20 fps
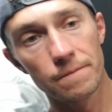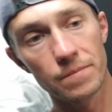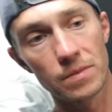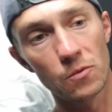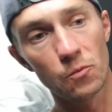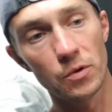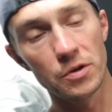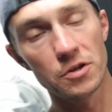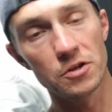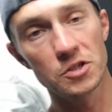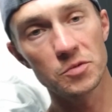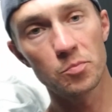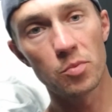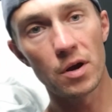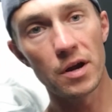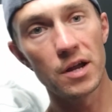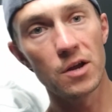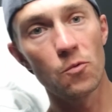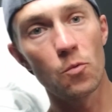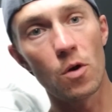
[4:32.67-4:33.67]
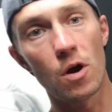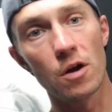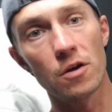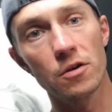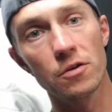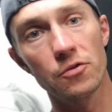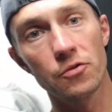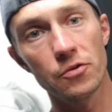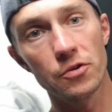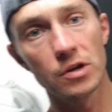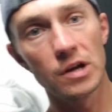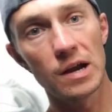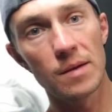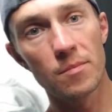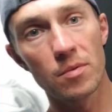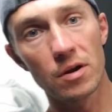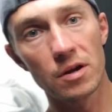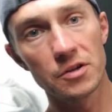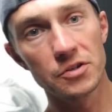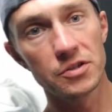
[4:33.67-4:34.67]
when you're spraying water through your
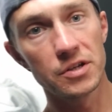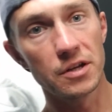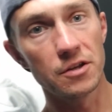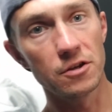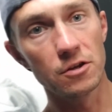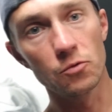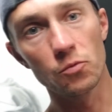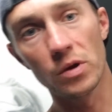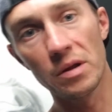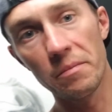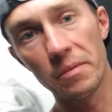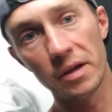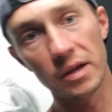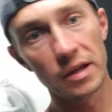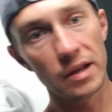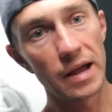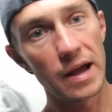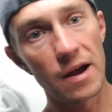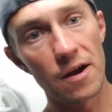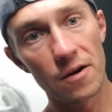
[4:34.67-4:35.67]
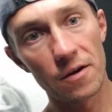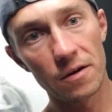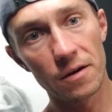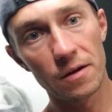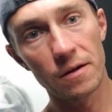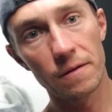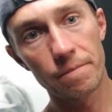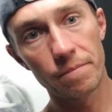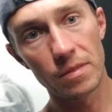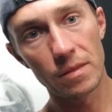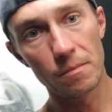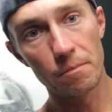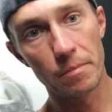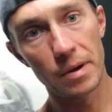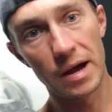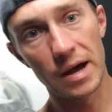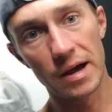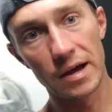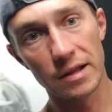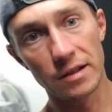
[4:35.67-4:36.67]
airbrush and you're reaming it out
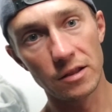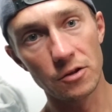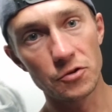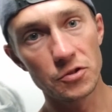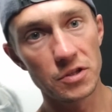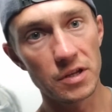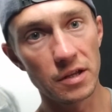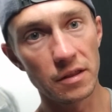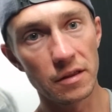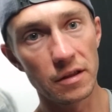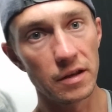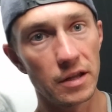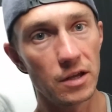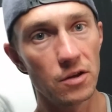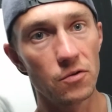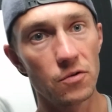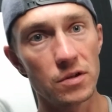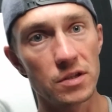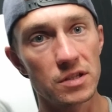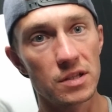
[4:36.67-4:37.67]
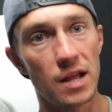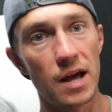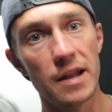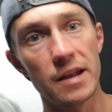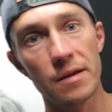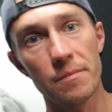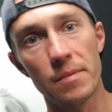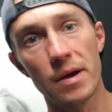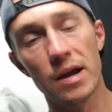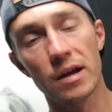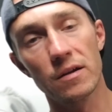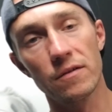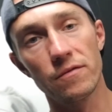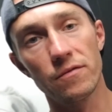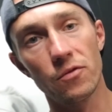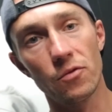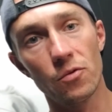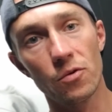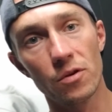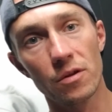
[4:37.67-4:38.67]
by loosening the needle and sliding it back and
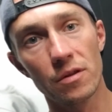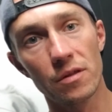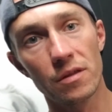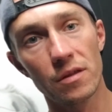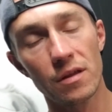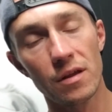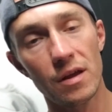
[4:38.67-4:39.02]
forth,